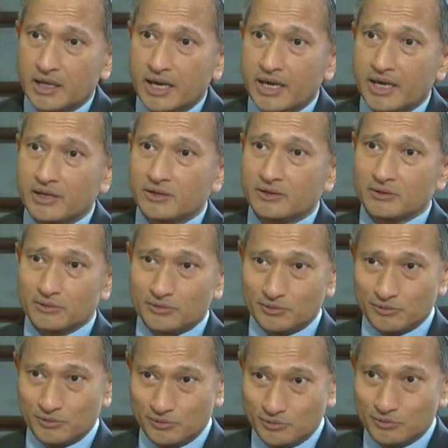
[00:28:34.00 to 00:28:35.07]
and
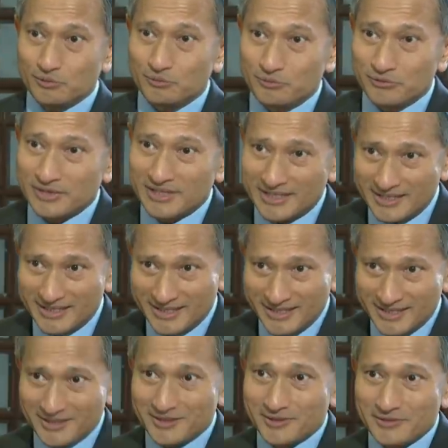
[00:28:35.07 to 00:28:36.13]
to
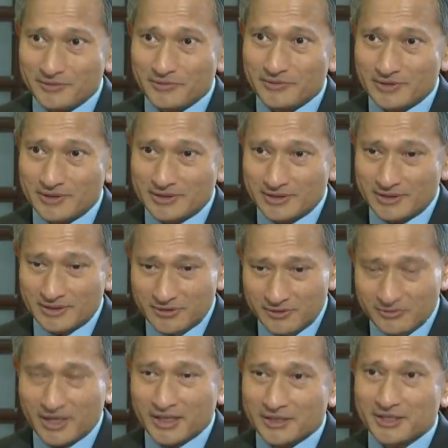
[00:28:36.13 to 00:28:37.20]
re
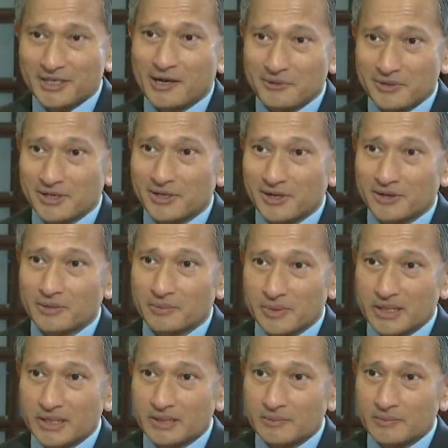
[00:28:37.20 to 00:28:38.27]
structure our
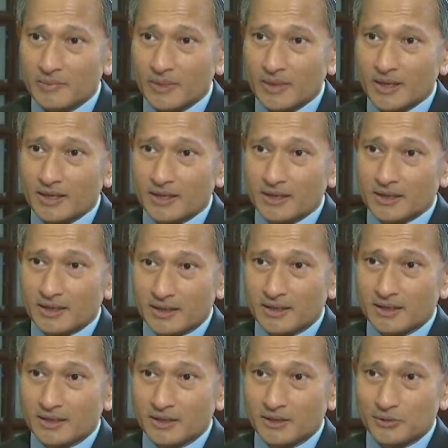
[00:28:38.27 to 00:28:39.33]
economy
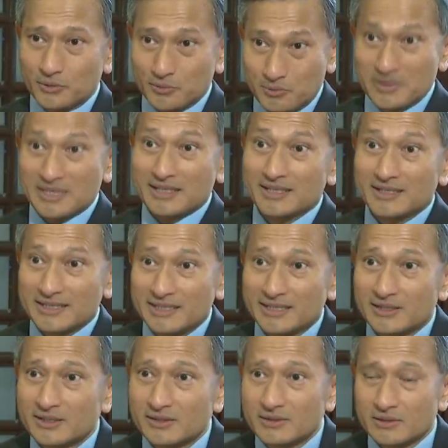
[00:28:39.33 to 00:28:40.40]
uh, to meet the
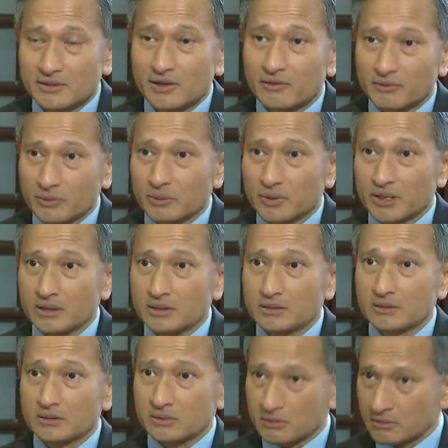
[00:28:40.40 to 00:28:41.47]
needs of the world.
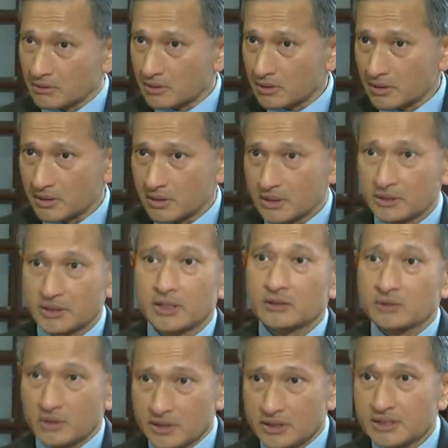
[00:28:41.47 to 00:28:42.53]
So I'll tell
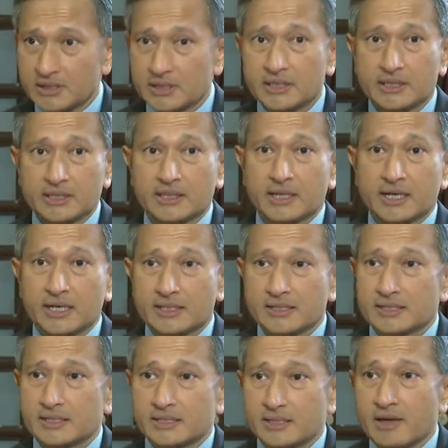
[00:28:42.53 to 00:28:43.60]
you honestly, the
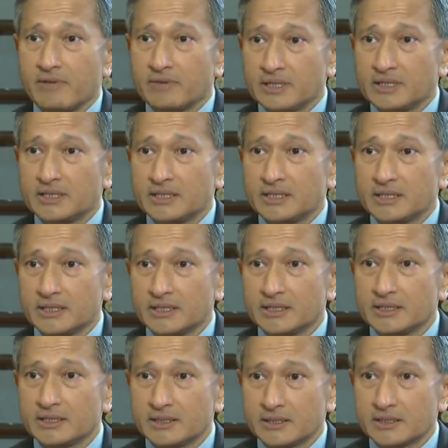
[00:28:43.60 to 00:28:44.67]
last seventy
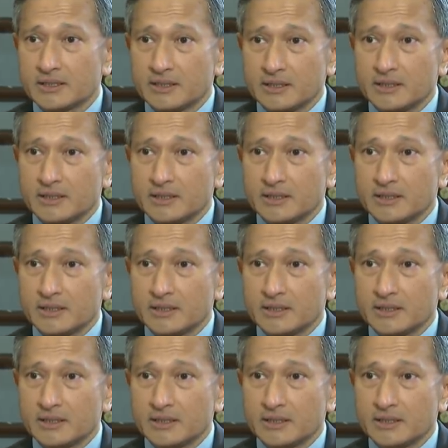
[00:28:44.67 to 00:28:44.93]
years